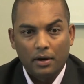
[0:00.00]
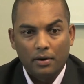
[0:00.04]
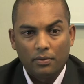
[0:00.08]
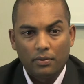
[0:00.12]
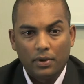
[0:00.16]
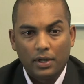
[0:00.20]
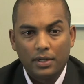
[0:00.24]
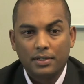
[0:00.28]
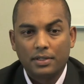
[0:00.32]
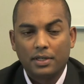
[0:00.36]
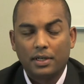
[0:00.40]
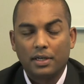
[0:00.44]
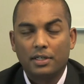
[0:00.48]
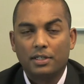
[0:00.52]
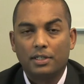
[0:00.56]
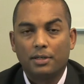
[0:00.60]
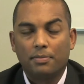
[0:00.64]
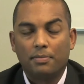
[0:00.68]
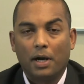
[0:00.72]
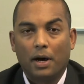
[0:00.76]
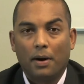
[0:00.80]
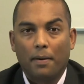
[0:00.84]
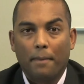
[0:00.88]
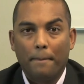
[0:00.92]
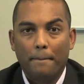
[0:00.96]
Risk is
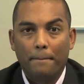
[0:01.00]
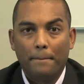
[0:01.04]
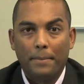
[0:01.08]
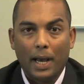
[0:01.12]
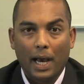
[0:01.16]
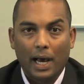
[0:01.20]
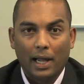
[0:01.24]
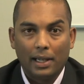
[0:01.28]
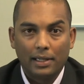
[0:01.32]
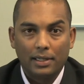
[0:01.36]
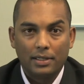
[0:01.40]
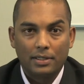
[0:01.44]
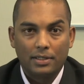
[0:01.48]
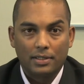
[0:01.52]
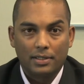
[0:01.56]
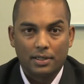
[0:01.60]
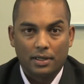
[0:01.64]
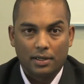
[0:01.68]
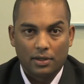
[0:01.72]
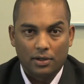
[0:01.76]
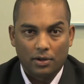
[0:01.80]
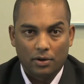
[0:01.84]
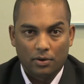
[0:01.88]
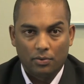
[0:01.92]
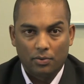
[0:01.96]
about
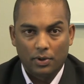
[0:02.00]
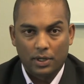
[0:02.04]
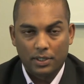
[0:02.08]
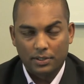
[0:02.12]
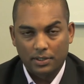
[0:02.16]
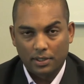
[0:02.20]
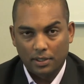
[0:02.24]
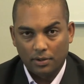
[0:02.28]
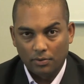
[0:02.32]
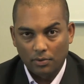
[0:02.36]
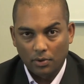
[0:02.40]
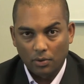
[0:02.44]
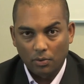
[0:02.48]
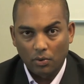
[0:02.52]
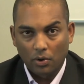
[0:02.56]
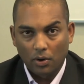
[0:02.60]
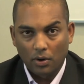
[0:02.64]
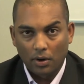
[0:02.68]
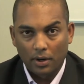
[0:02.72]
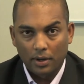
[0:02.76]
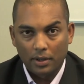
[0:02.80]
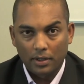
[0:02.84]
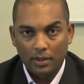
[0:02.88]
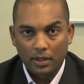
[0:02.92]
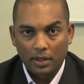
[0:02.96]
balancing your risk and
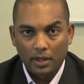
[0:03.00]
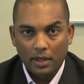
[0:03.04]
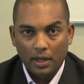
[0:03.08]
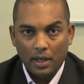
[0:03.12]
reward.